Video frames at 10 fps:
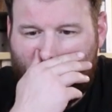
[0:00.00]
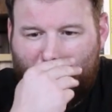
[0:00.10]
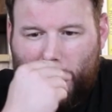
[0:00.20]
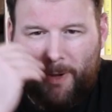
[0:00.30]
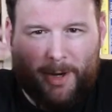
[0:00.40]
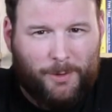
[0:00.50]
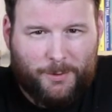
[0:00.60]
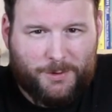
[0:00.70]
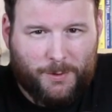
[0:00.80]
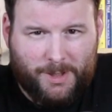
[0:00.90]
Uh, back when
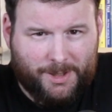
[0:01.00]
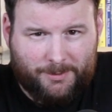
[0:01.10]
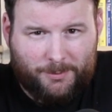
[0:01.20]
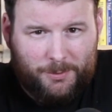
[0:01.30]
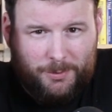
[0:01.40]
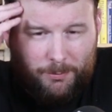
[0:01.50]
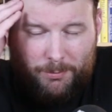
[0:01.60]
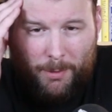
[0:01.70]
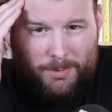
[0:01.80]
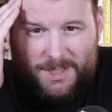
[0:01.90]
I was doing
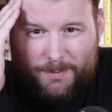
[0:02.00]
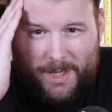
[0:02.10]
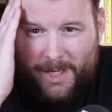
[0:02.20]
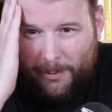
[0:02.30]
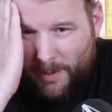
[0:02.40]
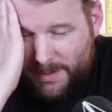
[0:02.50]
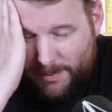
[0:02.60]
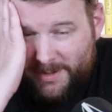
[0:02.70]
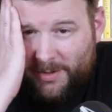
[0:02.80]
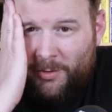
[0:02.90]
public speaking in
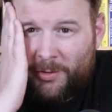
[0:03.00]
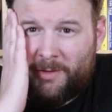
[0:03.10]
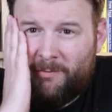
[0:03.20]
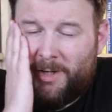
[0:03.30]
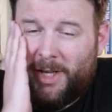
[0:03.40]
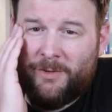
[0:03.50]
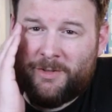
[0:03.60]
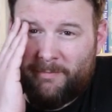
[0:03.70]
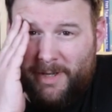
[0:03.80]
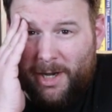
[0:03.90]
Westminster, I've got some
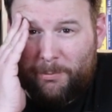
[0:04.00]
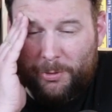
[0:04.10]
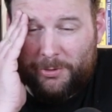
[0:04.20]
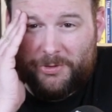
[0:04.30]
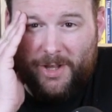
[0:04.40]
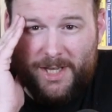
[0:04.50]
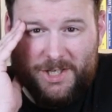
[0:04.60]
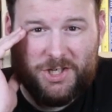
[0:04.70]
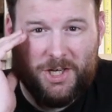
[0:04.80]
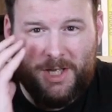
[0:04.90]
videos of me up on
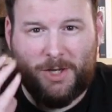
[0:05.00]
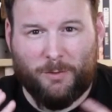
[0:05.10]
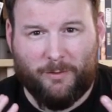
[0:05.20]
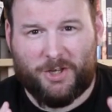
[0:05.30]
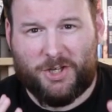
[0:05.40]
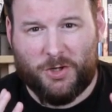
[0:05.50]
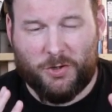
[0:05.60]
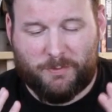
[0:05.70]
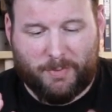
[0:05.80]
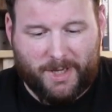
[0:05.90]
stage with a
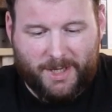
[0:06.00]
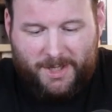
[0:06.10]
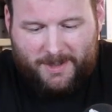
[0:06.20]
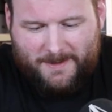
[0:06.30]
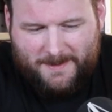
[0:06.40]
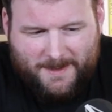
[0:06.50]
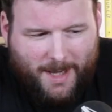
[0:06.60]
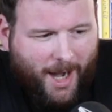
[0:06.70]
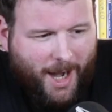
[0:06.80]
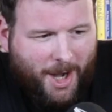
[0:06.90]
huge beard.
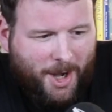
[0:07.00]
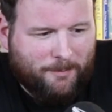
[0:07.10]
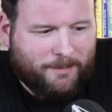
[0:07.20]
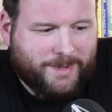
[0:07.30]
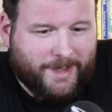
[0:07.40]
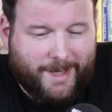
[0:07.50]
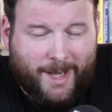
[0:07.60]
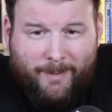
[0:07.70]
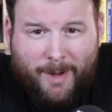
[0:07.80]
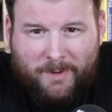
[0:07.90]
Um, so
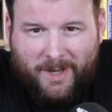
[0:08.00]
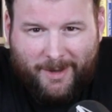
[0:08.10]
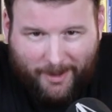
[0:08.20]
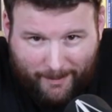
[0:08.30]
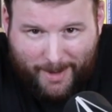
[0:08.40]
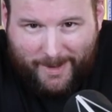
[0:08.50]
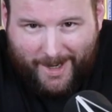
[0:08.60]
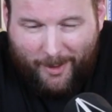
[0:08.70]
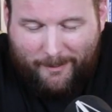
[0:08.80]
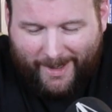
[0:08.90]
yeah, maybe maybe
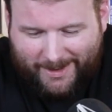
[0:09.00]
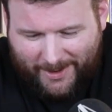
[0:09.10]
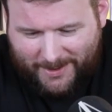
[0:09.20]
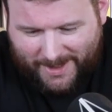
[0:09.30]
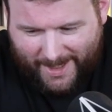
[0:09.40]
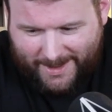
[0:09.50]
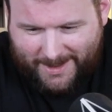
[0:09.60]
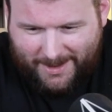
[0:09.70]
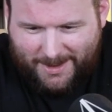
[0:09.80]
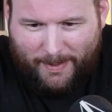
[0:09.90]
going back to those
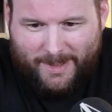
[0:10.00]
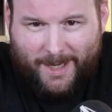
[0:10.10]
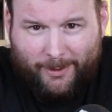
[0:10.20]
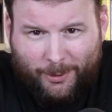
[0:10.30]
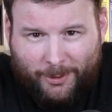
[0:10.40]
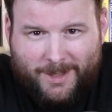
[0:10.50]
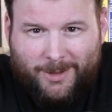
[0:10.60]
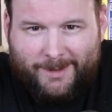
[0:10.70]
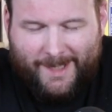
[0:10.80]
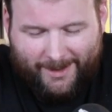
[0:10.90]
days. Depends how long this
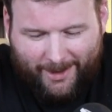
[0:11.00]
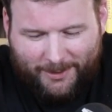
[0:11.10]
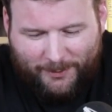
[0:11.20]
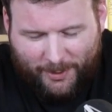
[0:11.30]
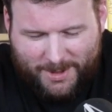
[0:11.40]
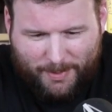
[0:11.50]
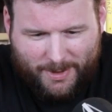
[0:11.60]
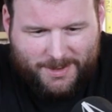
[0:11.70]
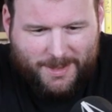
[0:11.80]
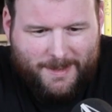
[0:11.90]
lockdown lasts for, I
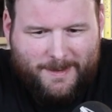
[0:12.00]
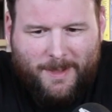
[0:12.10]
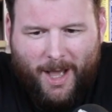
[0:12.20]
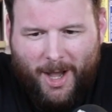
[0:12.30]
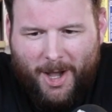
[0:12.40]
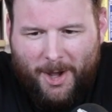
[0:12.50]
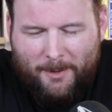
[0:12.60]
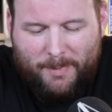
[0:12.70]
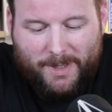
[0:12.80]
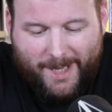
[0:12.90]
suppose.
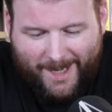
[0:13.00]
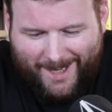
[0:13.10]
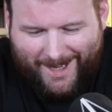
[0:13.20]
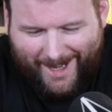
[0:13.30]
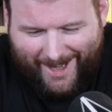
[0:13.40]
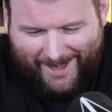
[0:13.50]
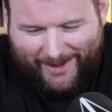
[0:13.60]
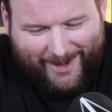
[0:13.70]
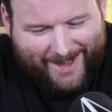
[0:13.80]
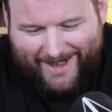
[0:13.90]
Uh, but yeah,
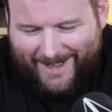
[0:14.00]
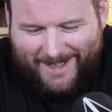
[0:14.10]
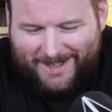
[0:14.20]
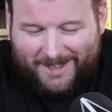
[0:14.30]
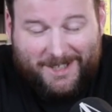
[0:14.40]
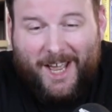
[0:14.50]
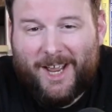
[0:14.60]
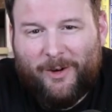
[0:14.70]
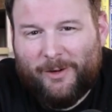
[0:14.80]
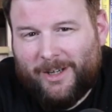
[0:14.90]
anyway. So
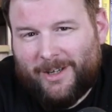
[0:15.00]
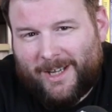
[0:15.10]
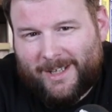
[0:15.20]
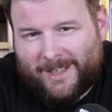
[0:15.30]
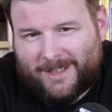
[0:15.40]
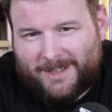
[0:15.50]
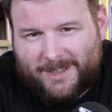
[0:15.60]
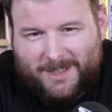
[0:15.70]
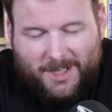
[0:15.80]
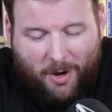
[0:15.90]
today I want to look at
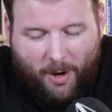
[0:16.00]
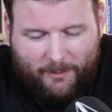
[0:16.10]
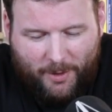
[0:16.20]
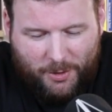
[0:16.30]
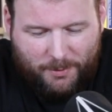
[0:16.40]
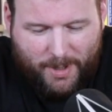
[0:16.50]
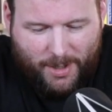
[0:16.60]
Dixons Carphone